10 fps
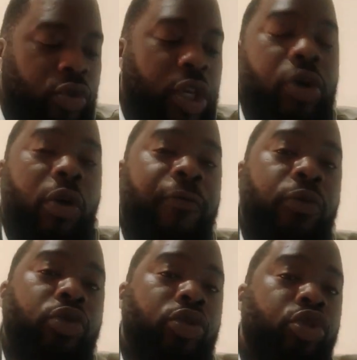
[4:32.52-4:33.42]
tell your
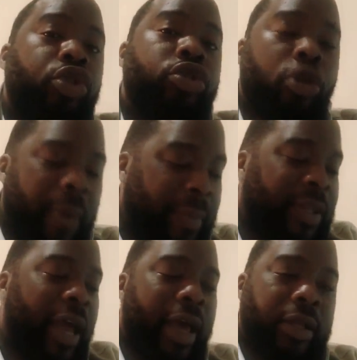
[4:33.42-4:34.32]
future to shut up, I'm
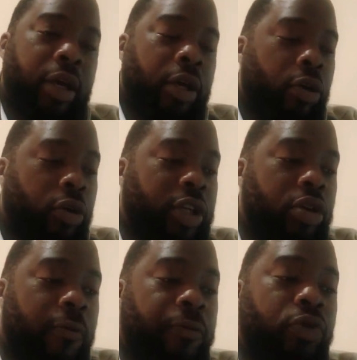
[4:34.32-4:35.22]
tired, or tell
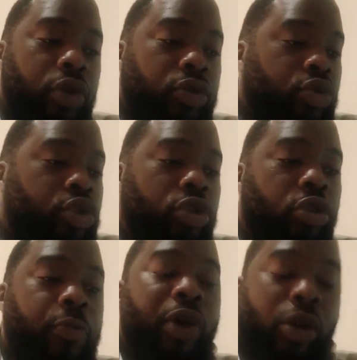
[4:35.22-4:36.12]
your future to
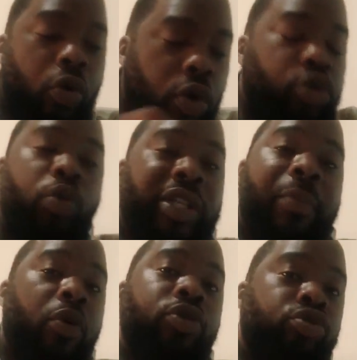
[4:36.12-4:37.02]
shut up, you're not going through what
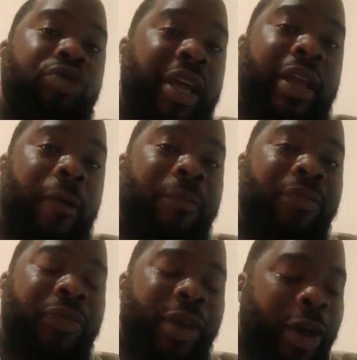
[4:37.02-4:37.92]
I'm going through right now.
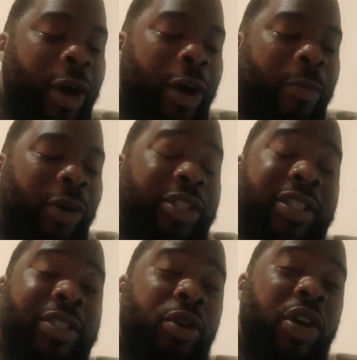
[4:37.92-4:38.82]
But
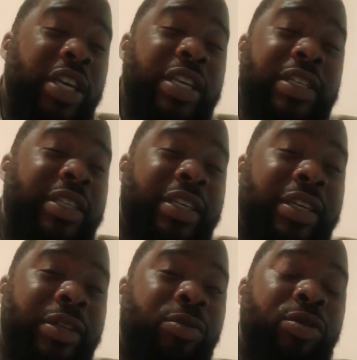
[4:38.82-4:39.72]
it is not
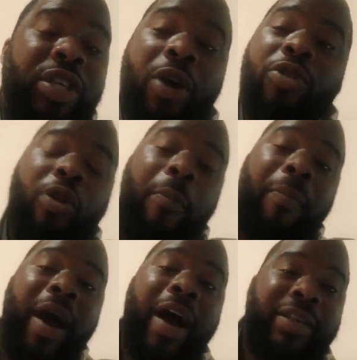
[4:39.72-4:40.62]
easy to tell your
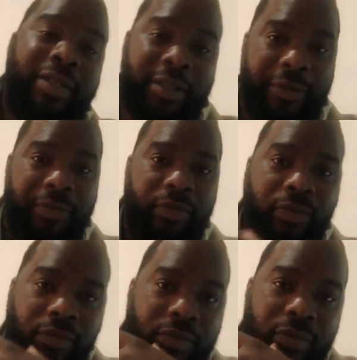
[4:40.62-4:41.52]
past,
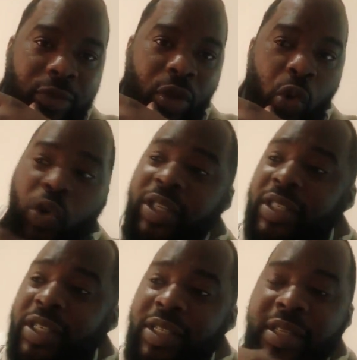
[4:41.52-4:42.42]
who
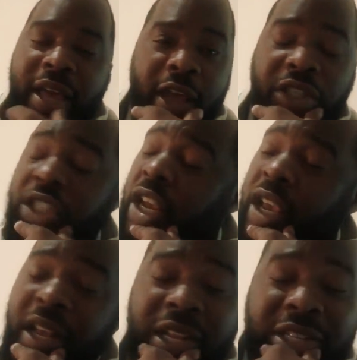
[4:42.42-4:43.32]
is sitting there
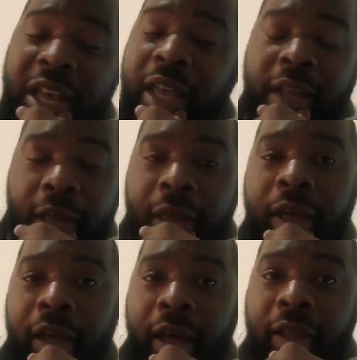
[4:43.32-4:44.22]
shaking his head
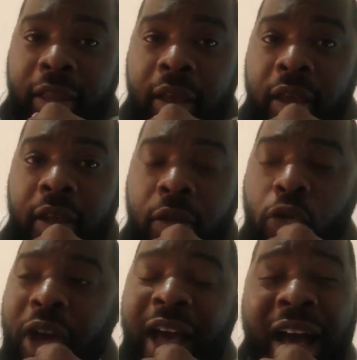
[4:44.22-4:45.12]
and thinking,
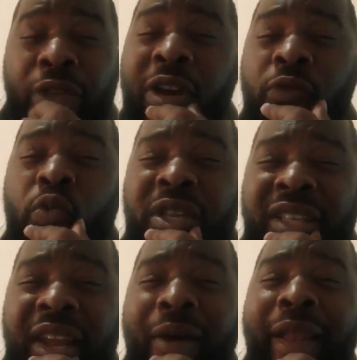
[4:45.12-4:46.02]
look at how you have
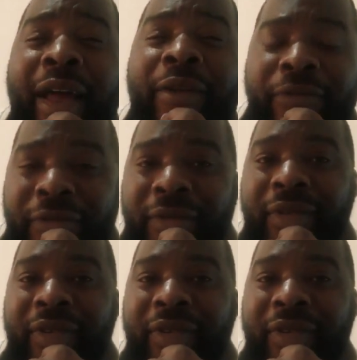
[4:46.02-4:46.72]
wasted our life.